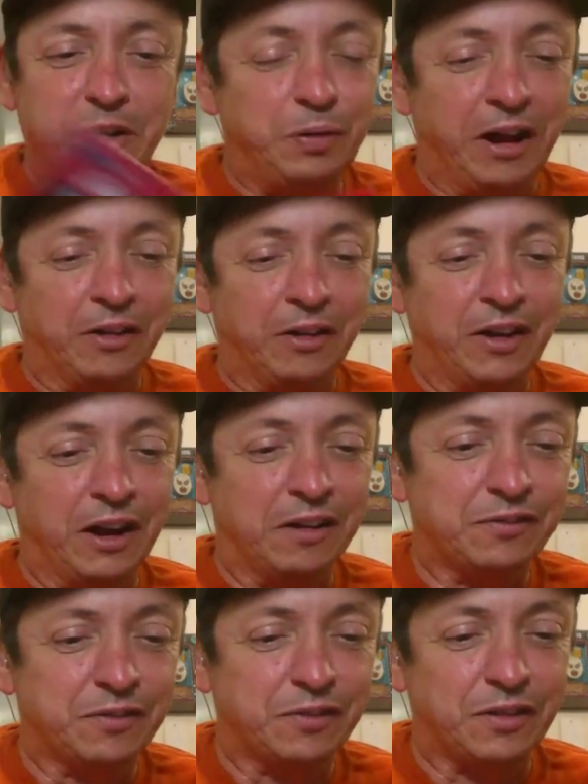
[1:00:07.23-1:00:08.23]
Pretty good
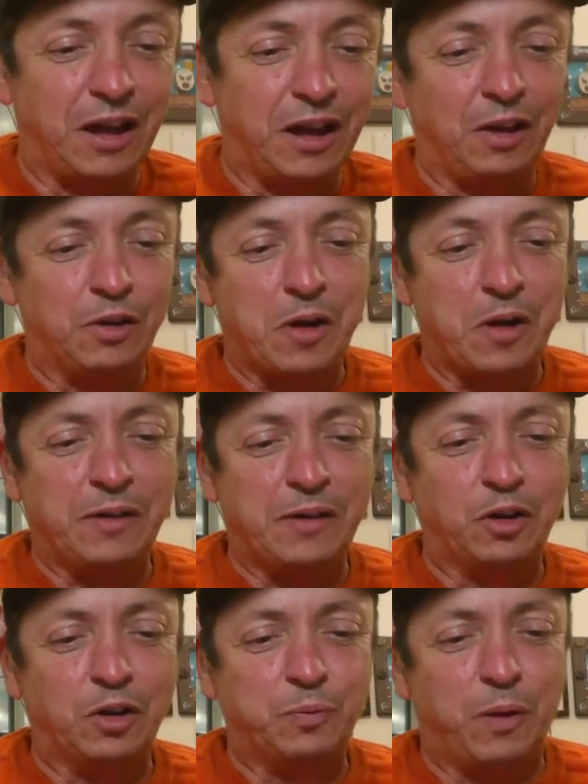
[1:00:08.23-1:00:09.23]
player he, he, there. I don't
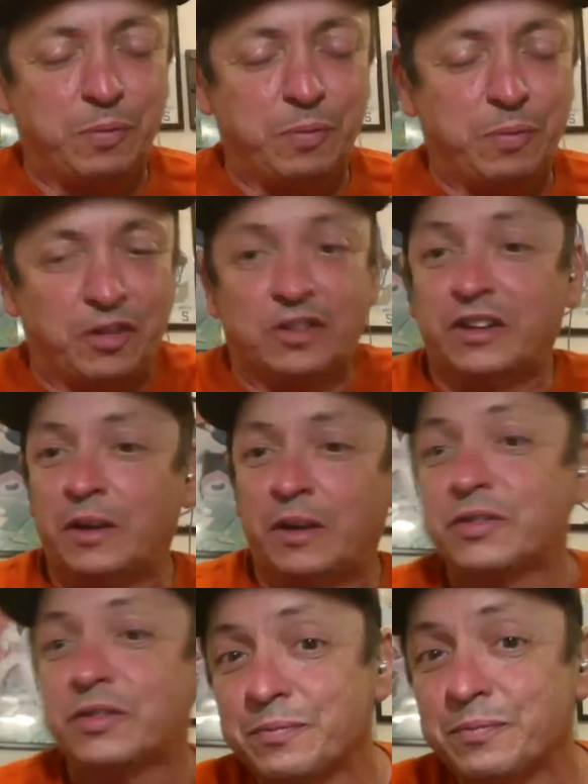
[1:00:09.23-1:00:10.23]
remember. remember I know he, he hit that